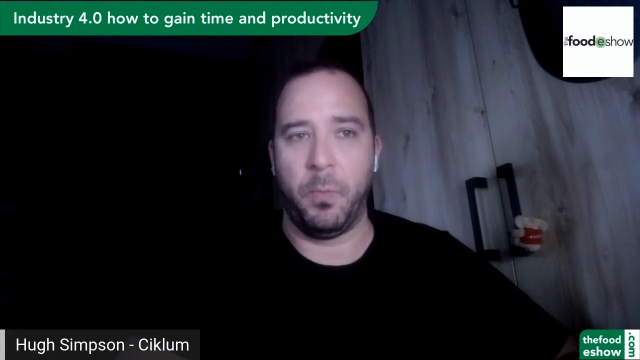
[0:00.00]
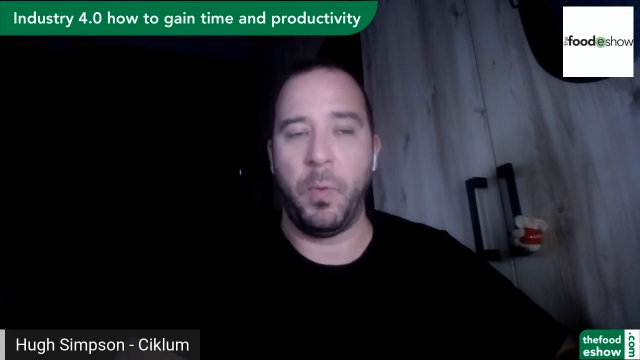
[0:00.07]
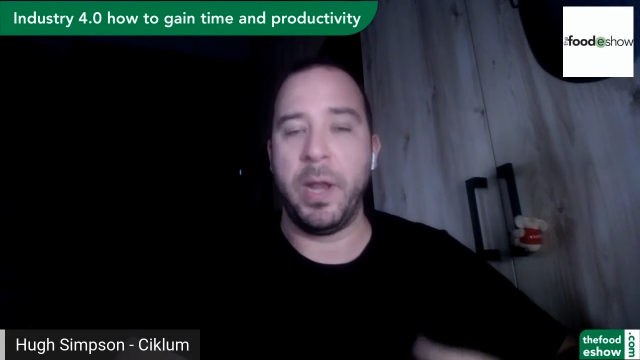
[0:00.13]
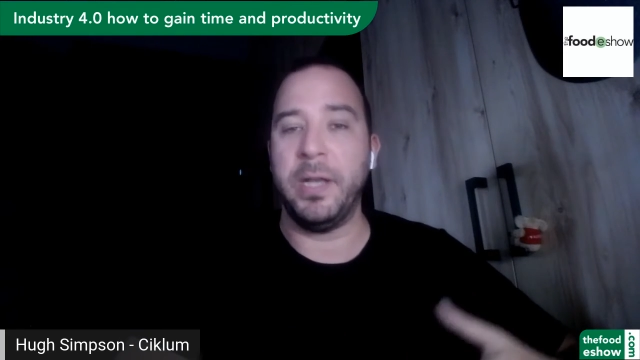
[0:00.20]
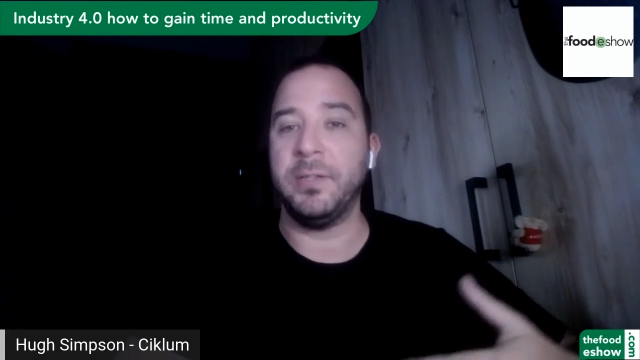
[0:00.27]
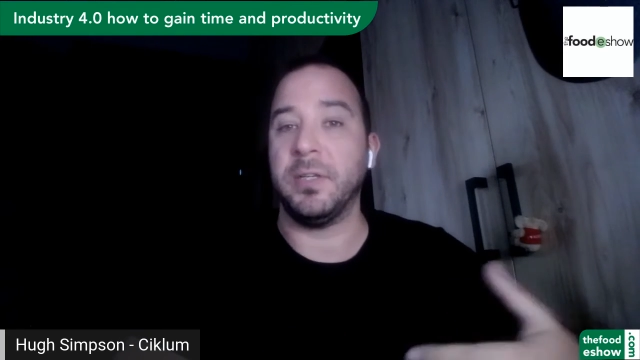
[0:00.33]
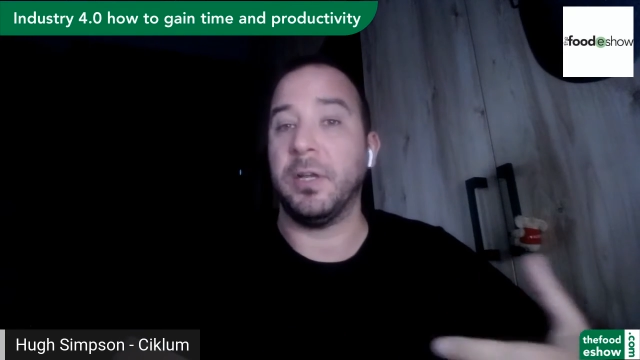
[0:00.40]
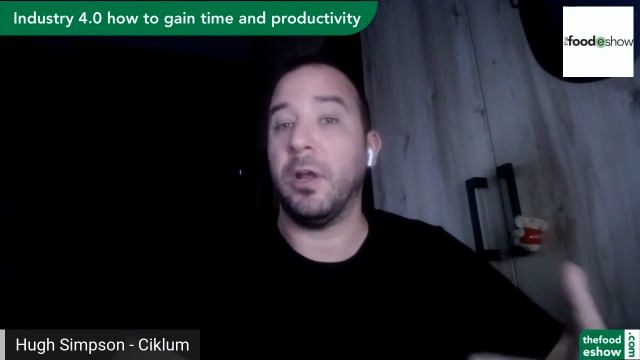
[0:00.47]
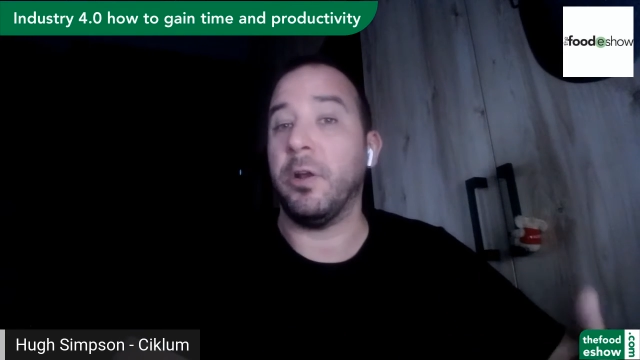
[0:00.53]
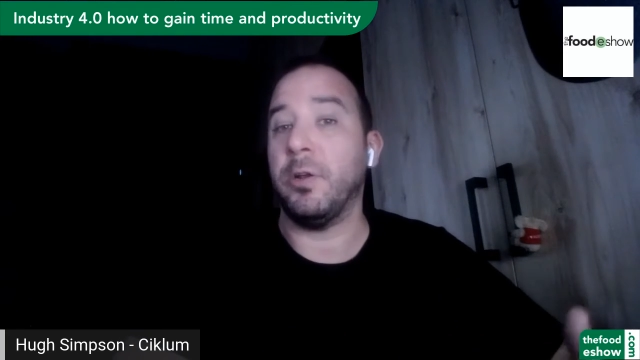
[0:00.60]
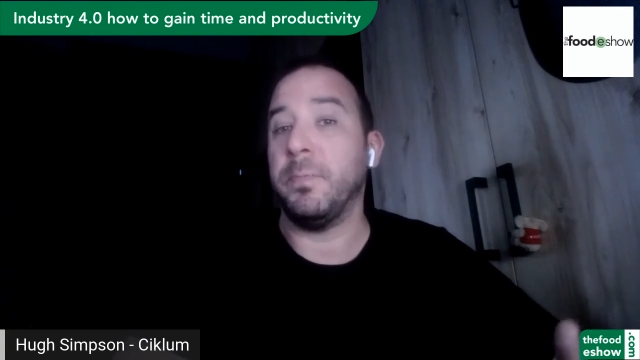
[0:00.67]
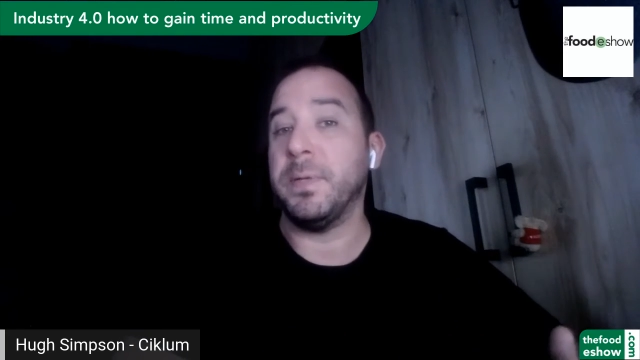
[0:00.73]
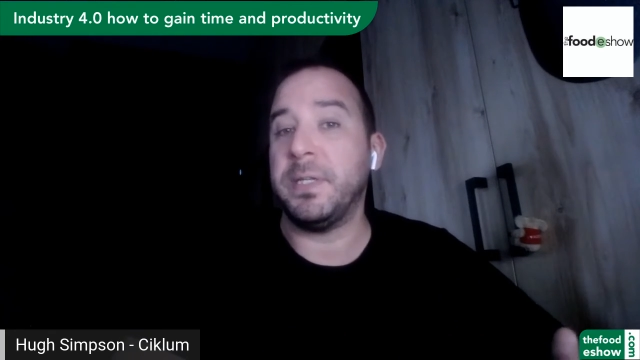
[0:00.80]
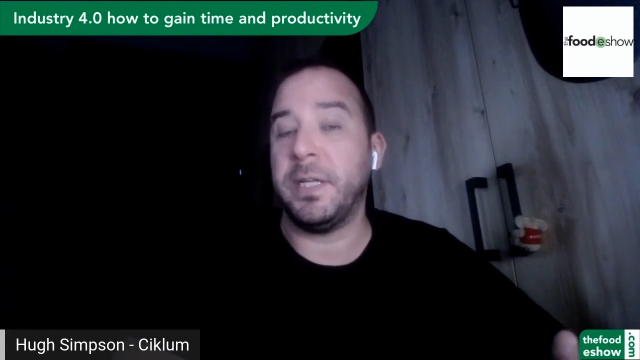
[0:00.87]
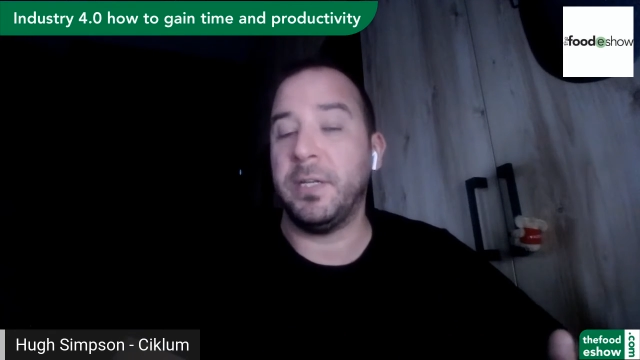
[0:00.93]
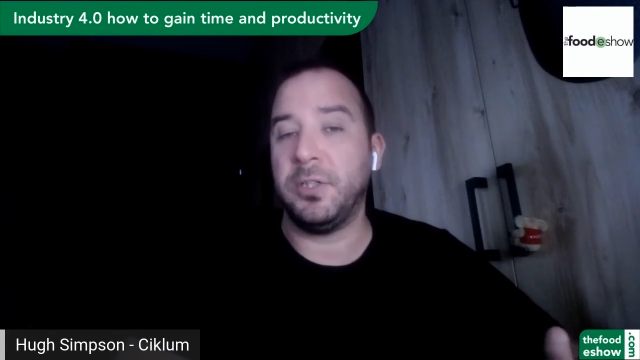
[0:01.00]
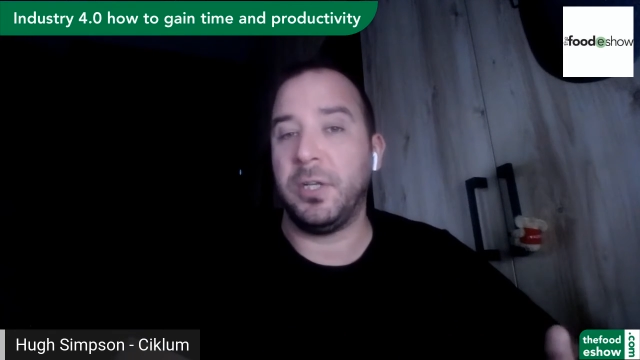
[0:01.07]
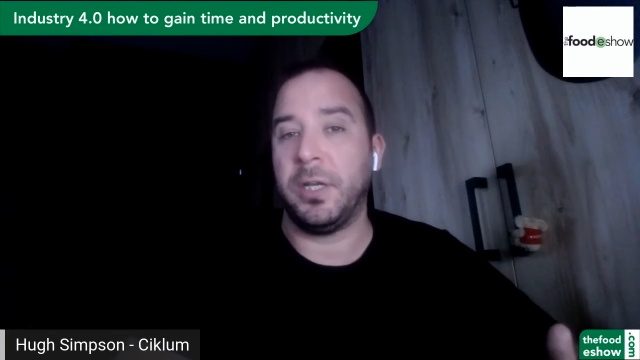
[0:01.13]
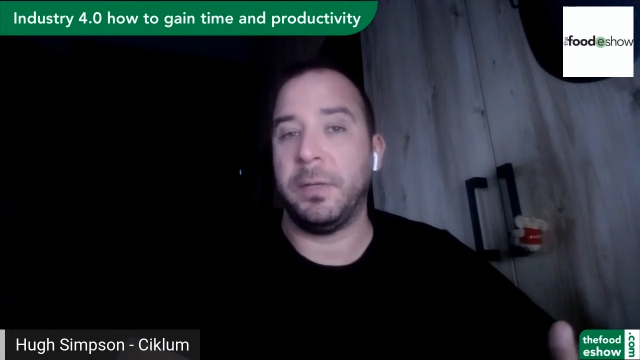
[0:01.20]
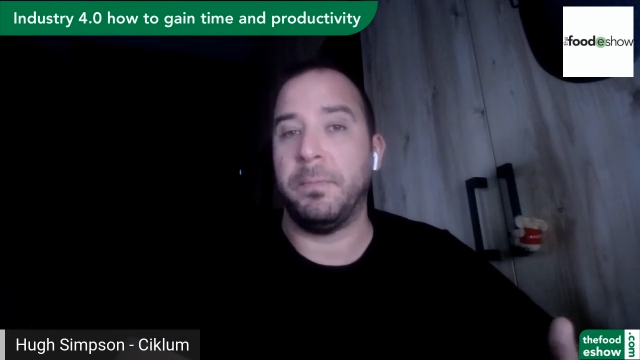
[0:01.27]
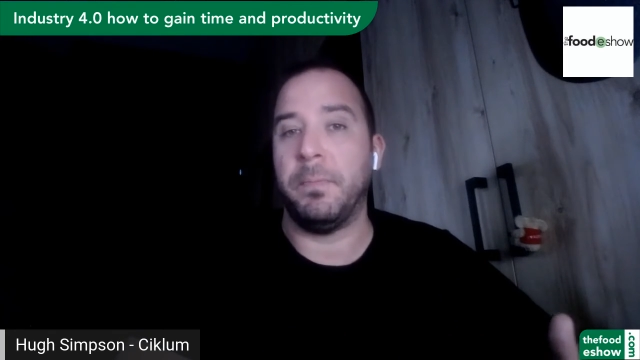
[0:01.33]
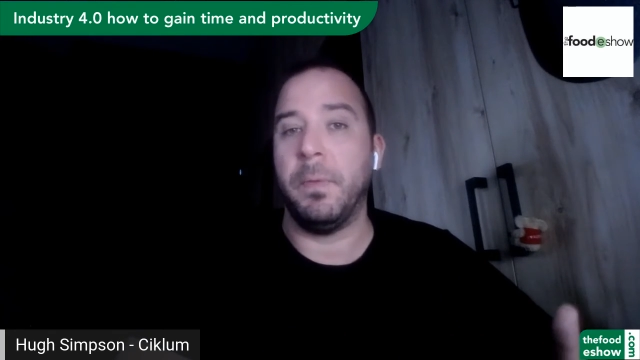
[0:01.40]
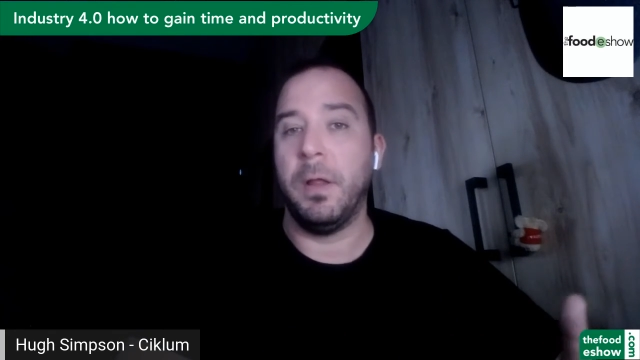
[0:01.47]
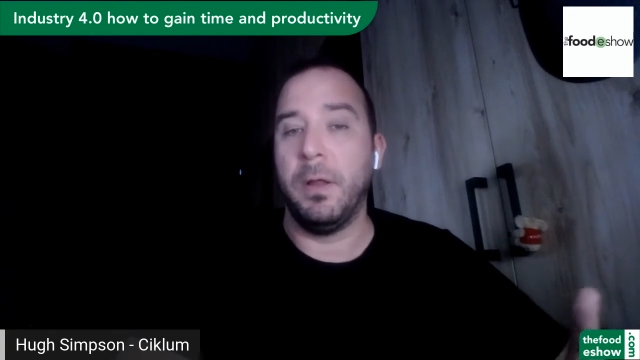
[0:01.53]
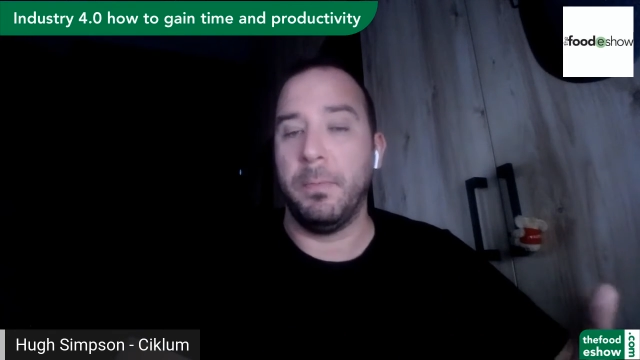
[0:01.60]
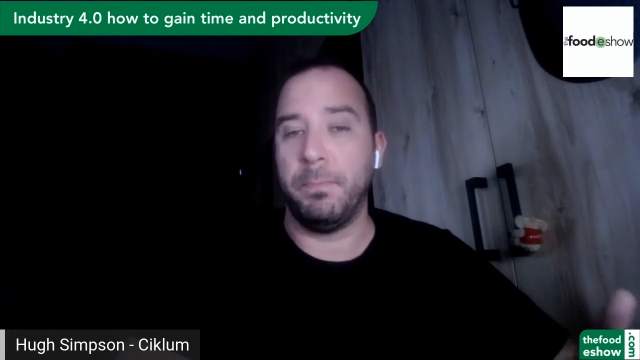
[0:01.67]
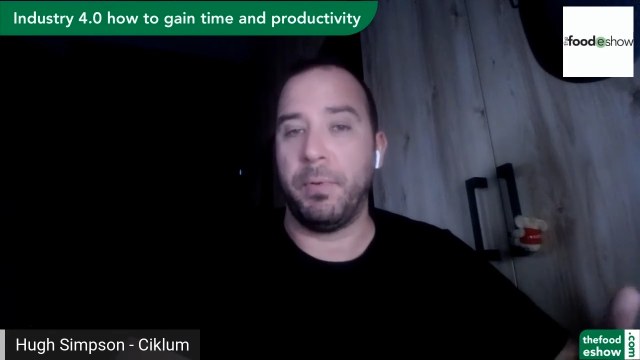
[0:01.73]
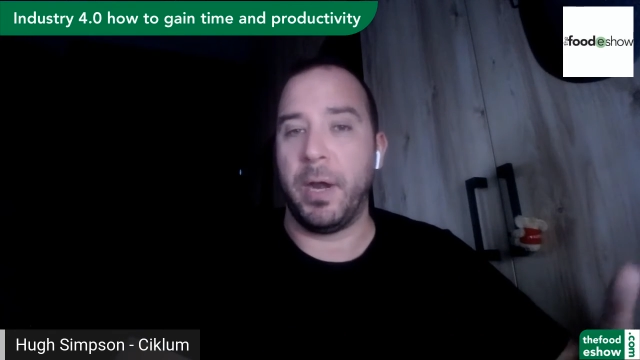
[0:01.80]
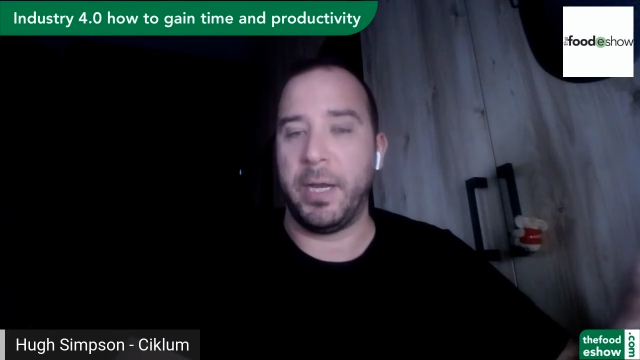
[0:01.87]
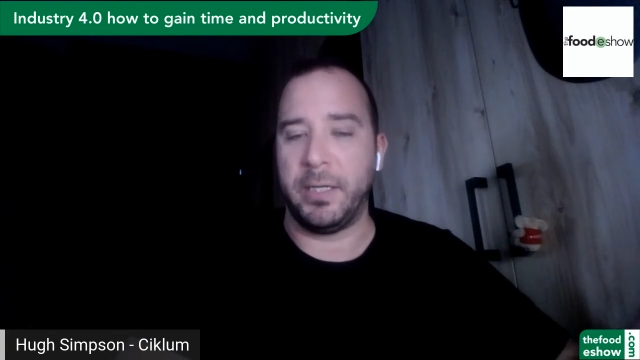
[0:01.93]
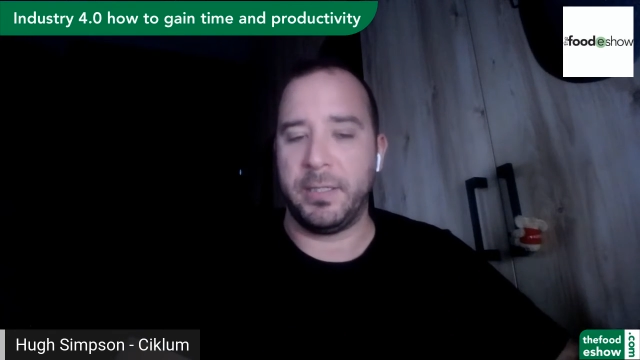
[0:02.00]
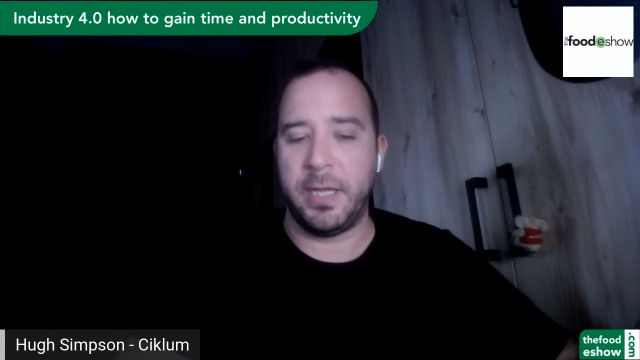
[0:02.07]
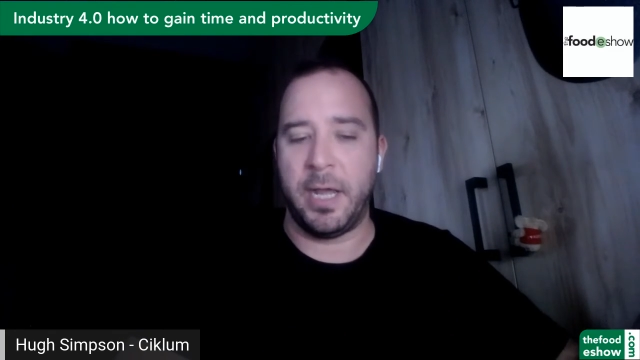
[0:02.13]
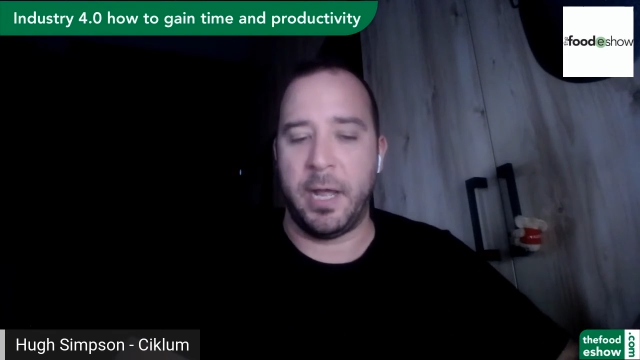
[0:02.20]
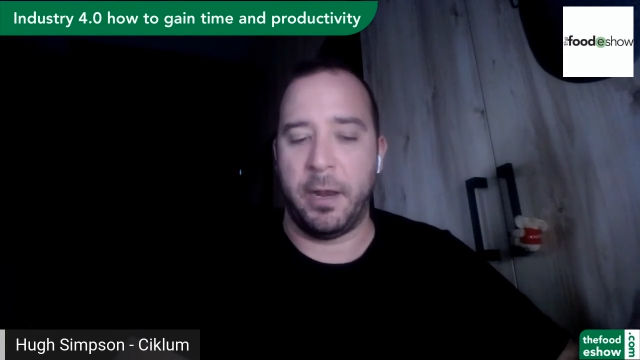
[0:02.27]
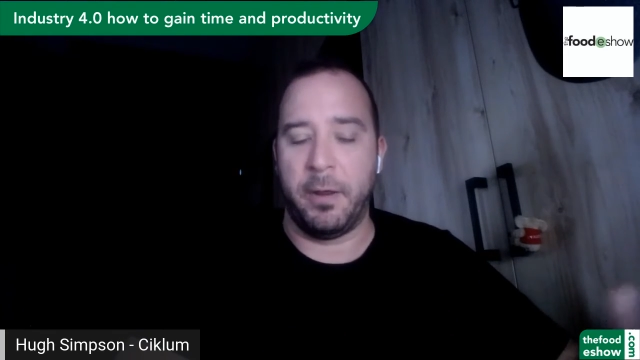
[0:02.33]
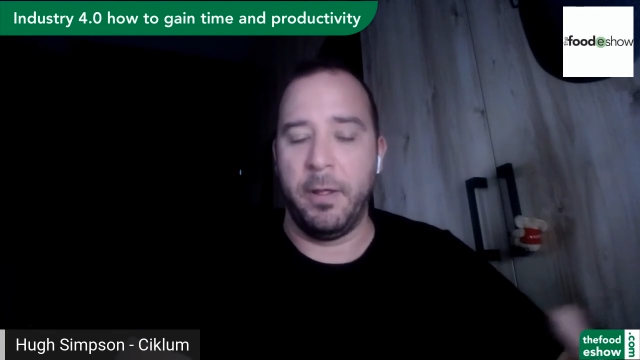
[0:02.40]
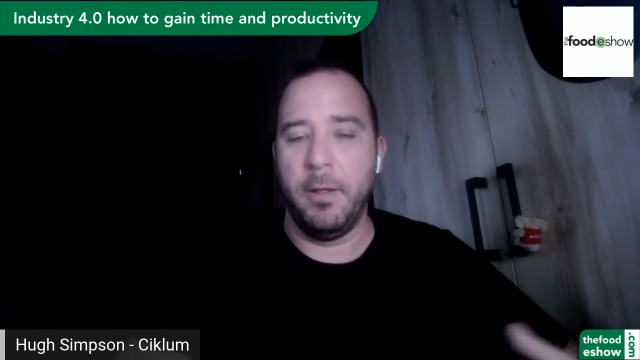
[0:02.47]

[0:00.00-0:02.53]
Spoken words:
When is it going to potentially break down?